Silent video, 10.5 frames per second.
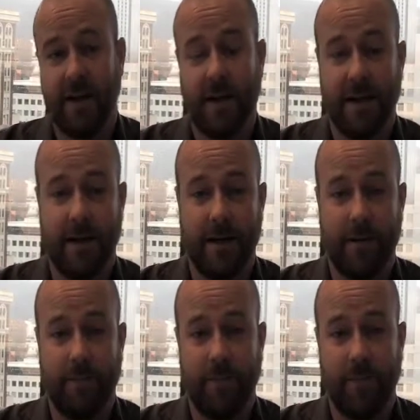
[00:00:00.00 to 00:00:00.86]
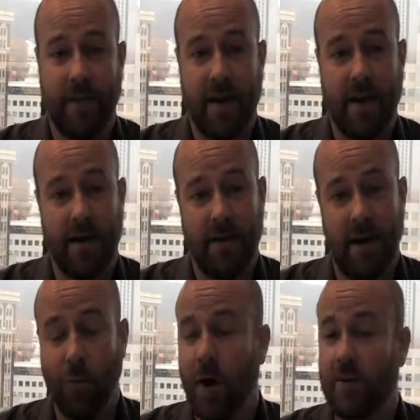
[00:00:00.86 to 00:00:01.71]

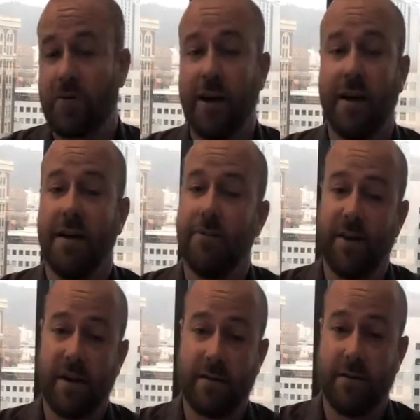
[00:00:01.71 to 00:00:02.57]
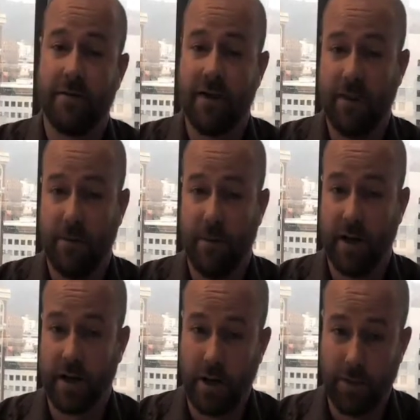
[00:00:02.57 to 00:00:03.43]
and what training objectives need to be
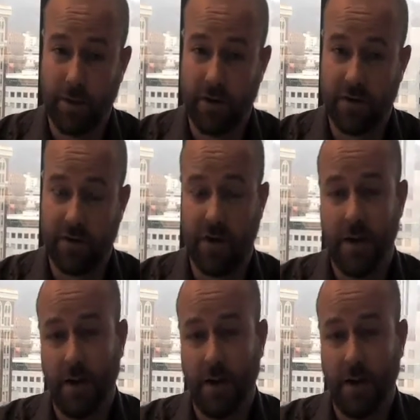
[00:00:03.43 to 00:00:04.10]
accomplished,